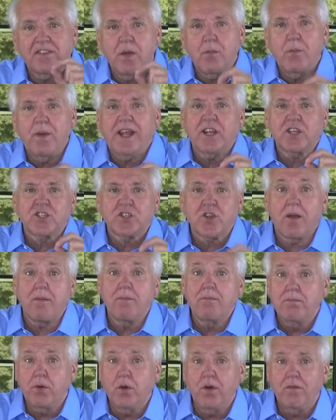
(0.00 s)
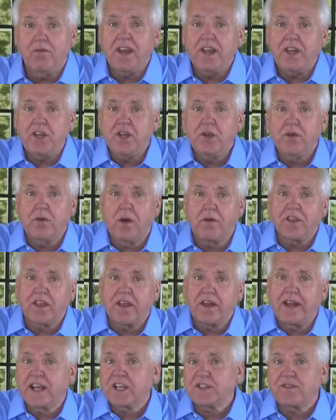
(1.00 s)
then we can start moving you over
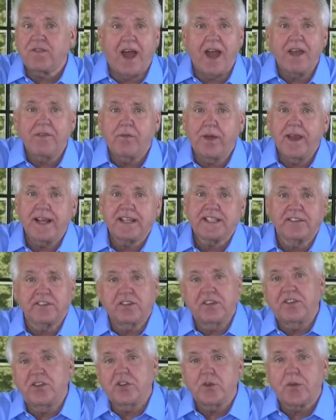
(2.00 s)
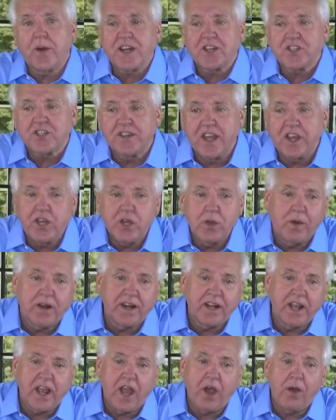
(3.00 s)
the next 5 weeks into the direction that you want
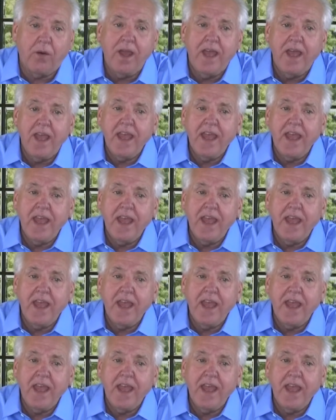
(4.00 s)
to go